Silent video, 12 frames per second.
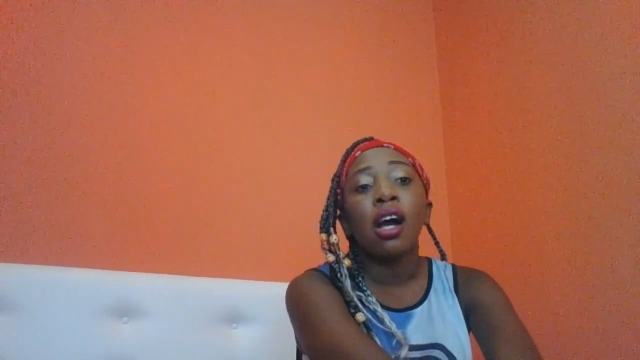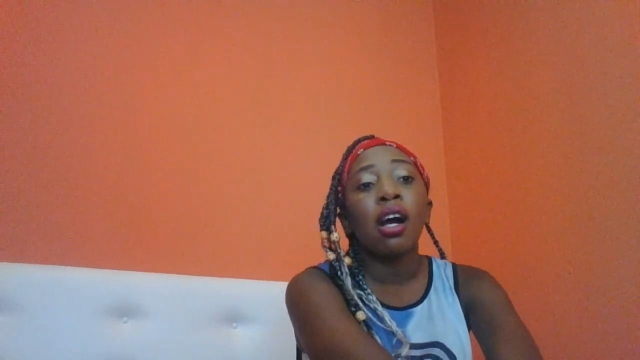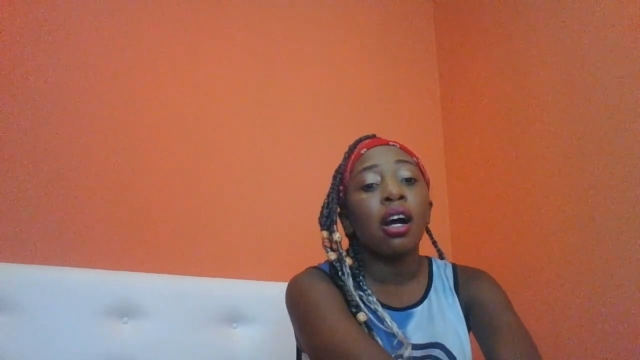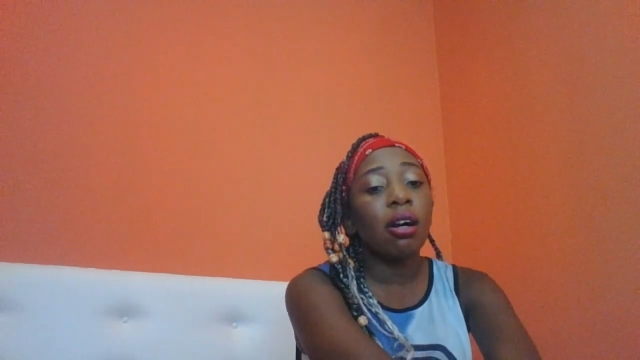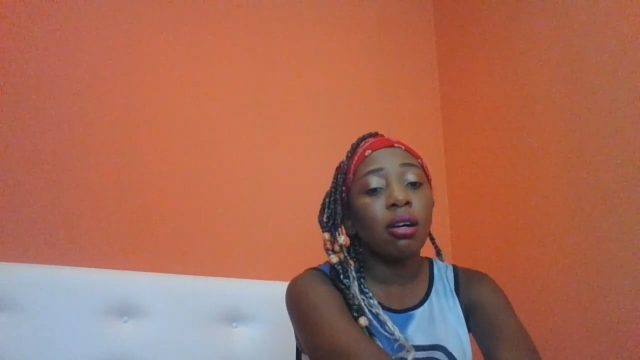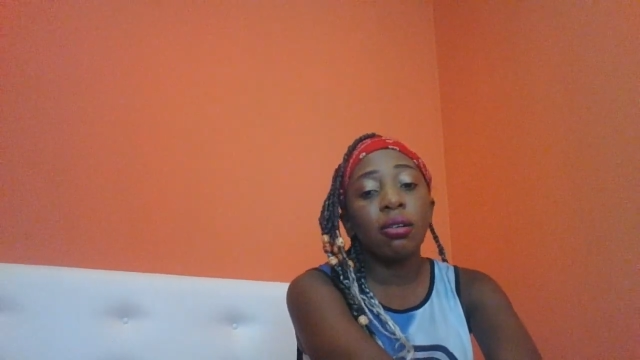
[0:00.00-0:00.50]

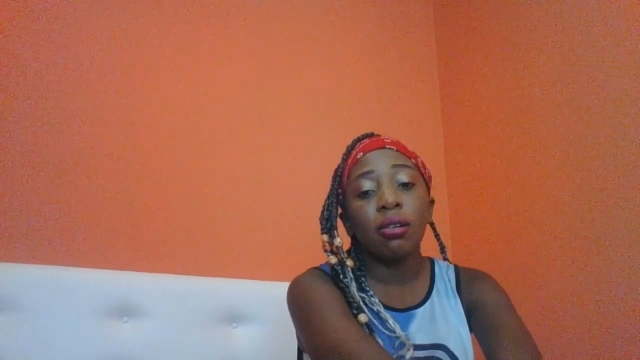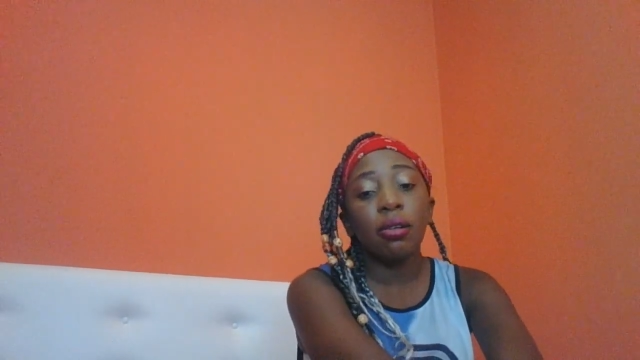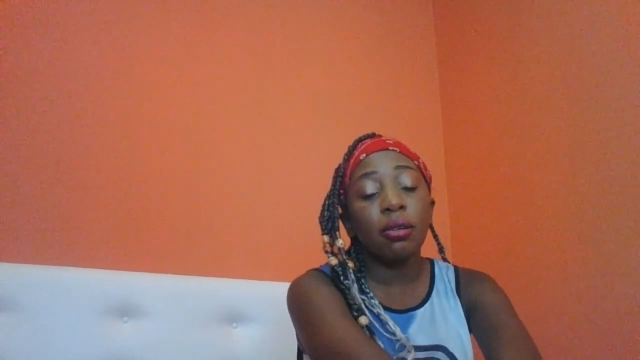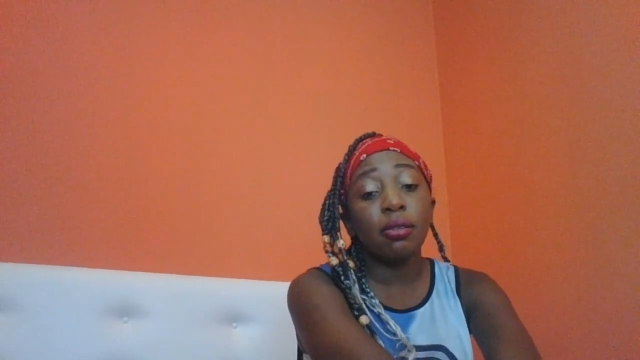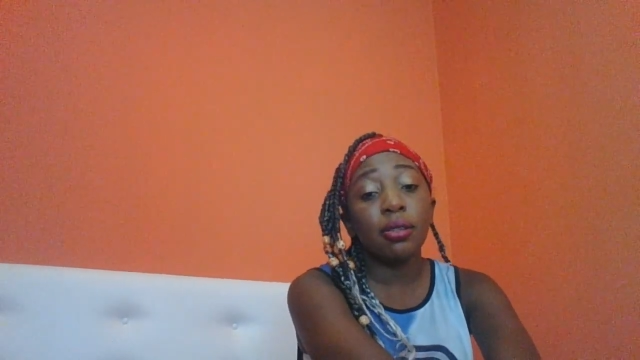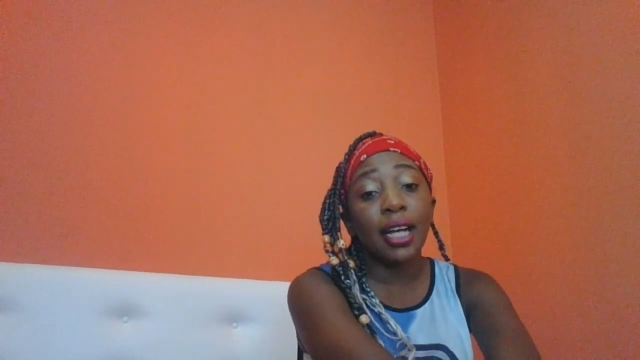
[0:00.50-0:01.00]

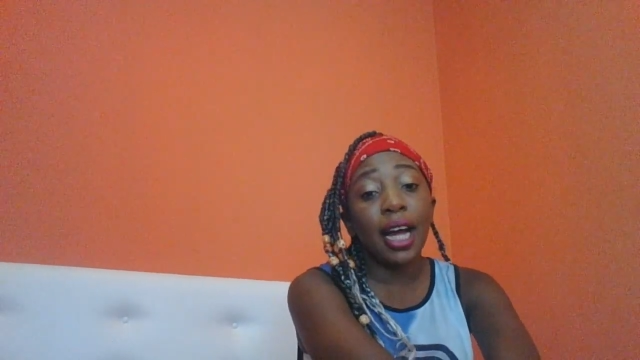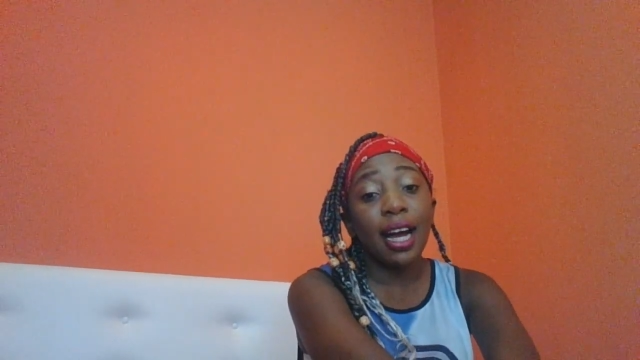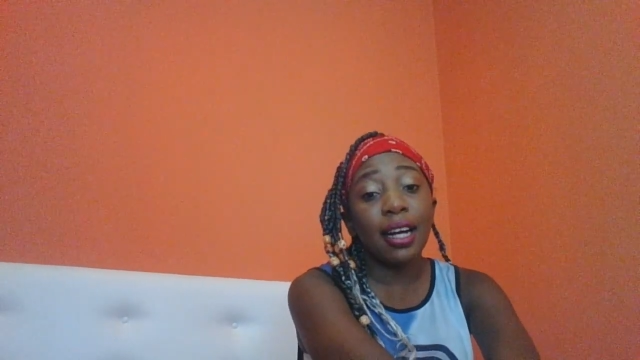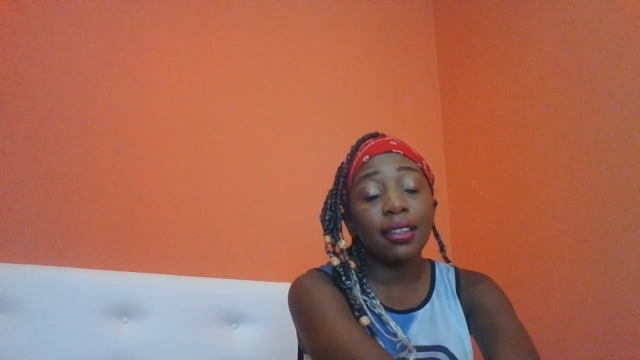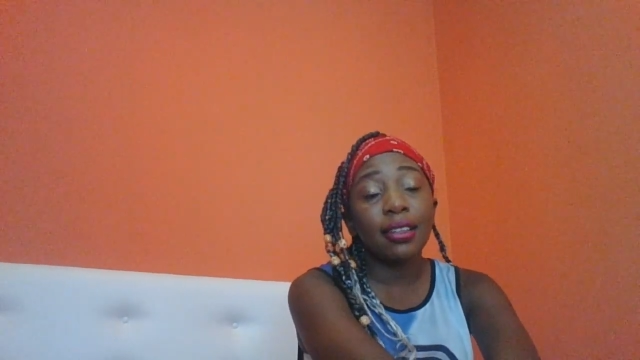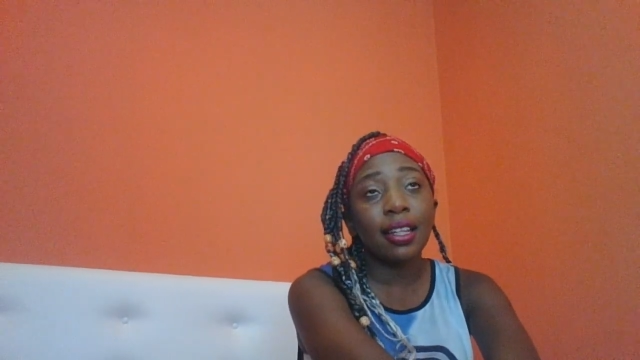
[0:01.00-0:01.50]
Oh,
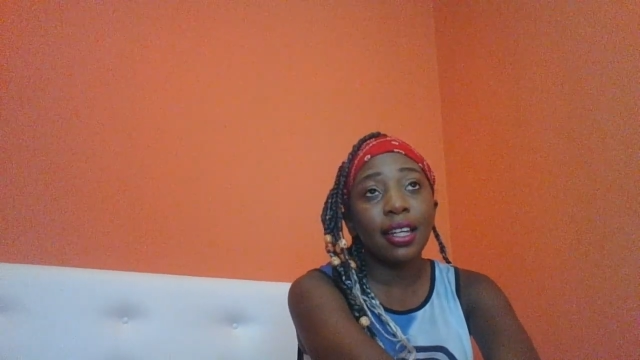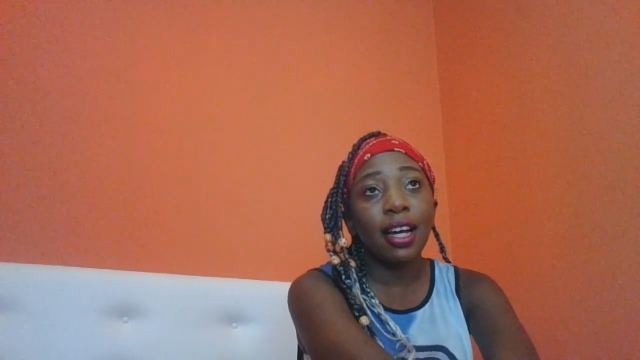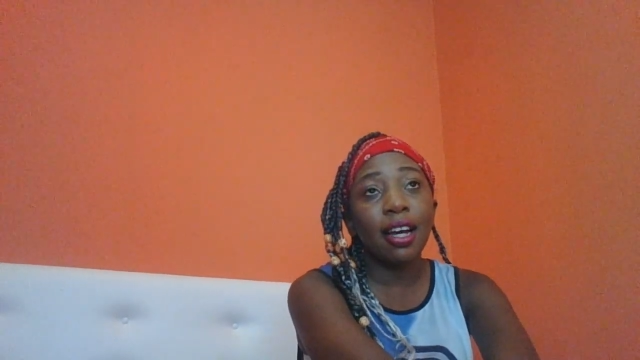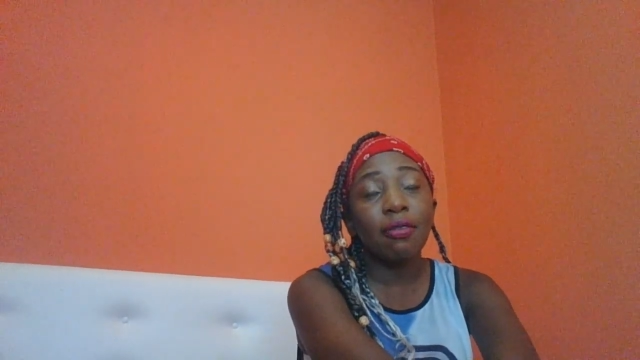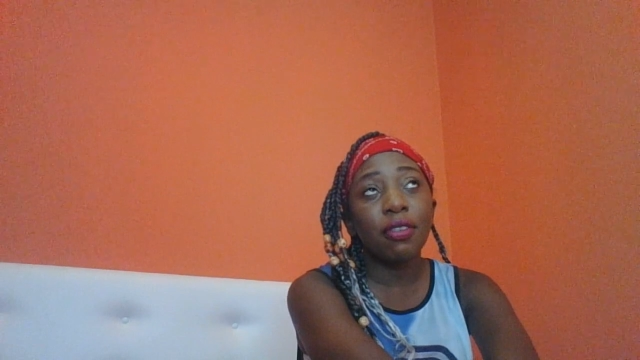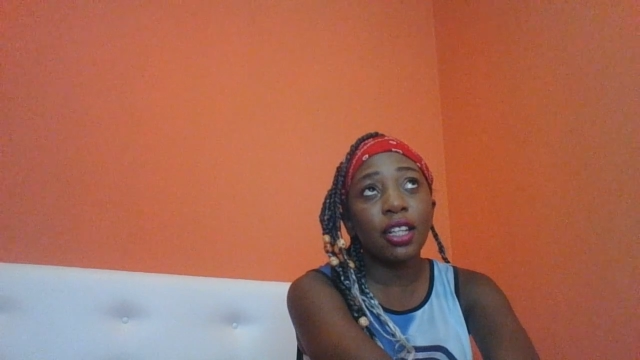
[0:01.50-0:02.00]
guys, here
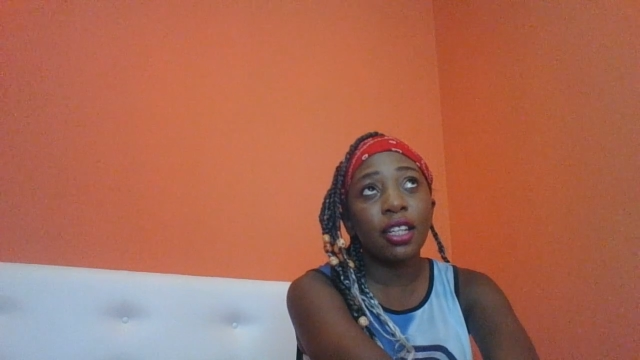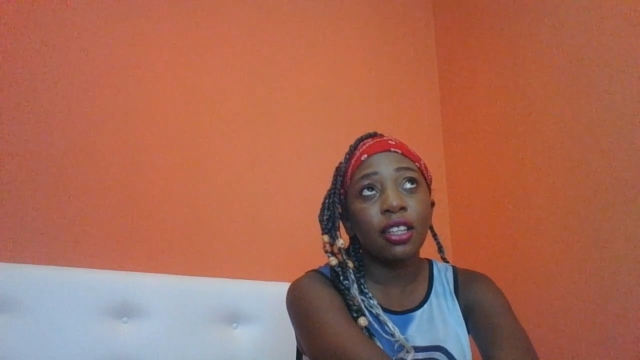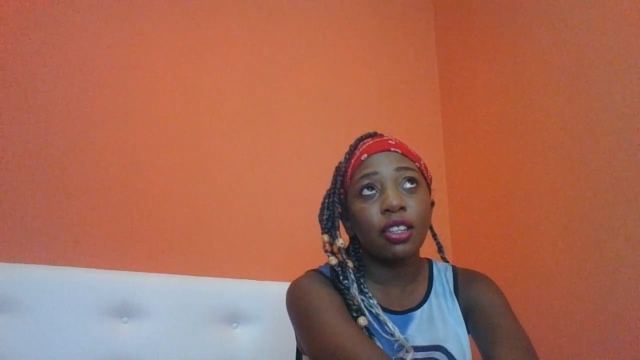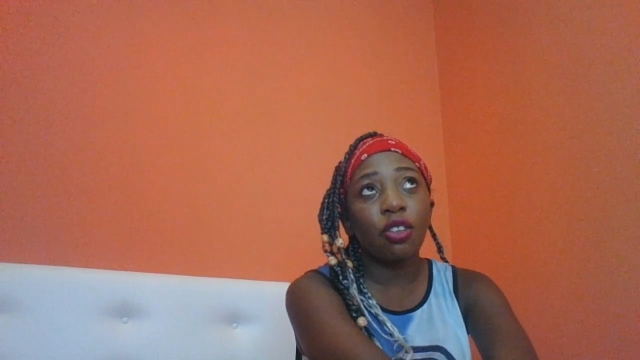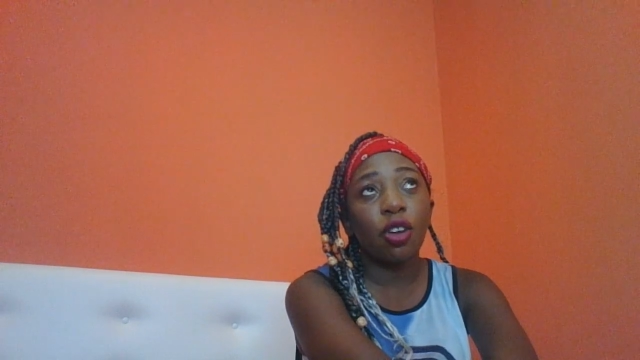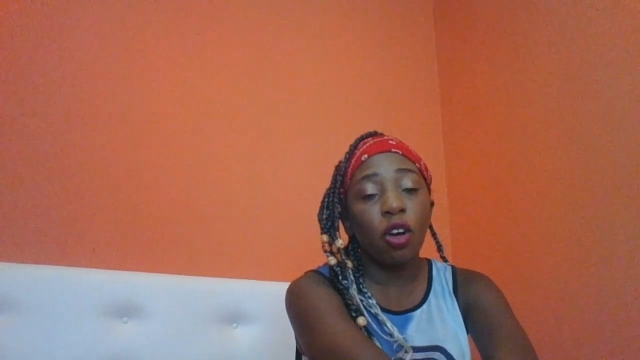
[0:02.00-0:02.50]
everything
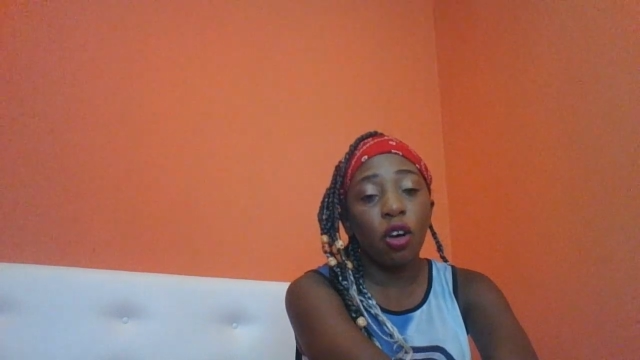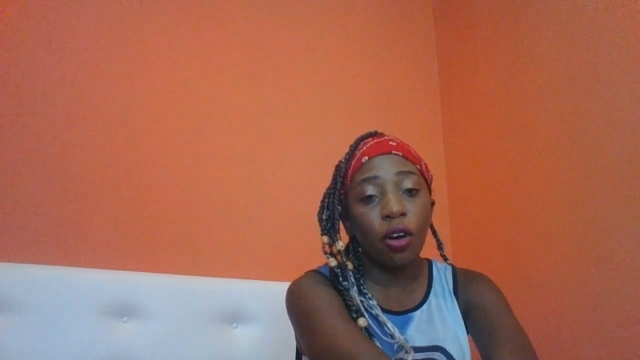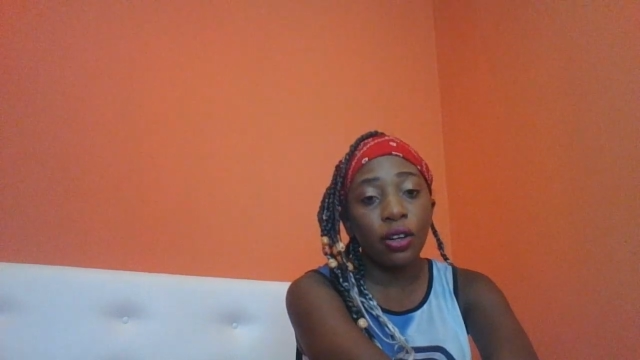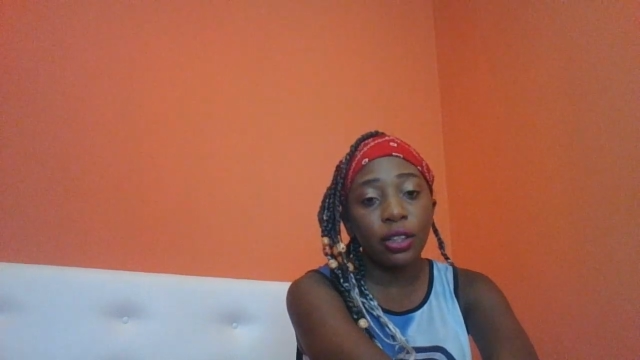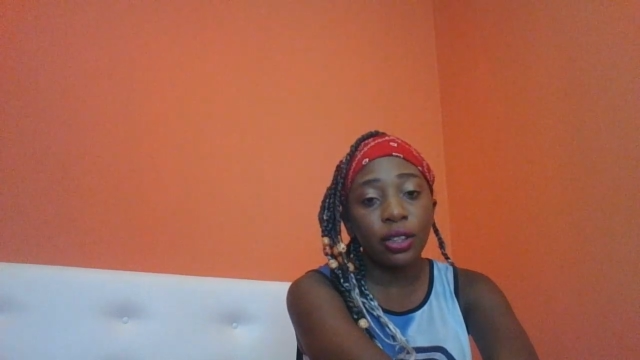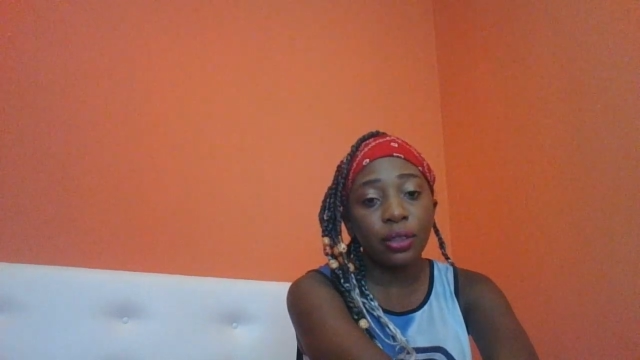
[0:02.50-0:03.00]
is
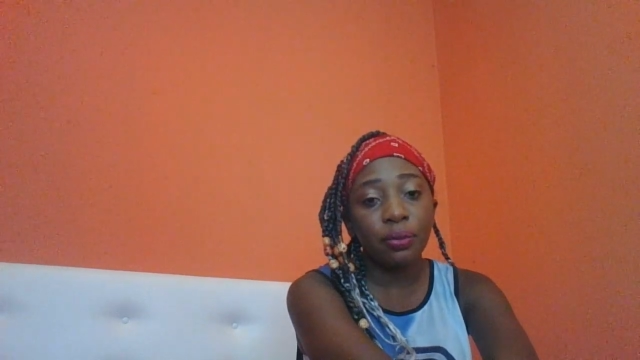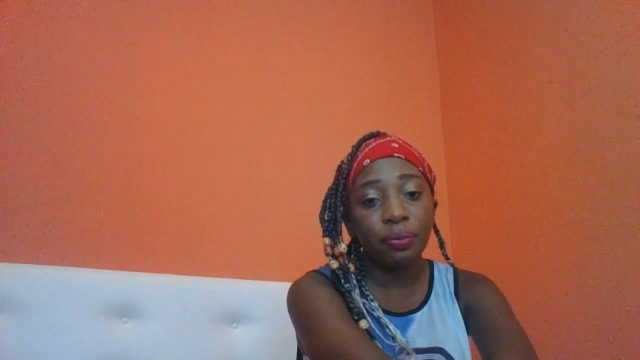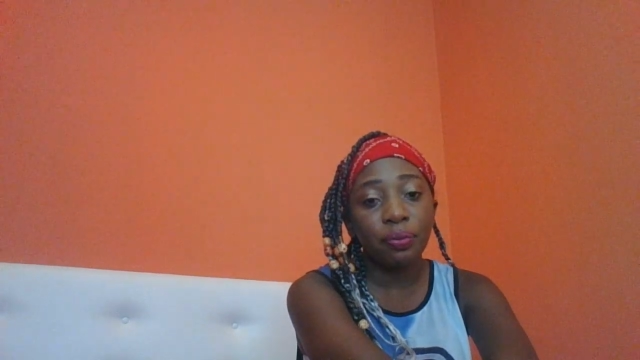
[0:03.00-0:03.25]
locked.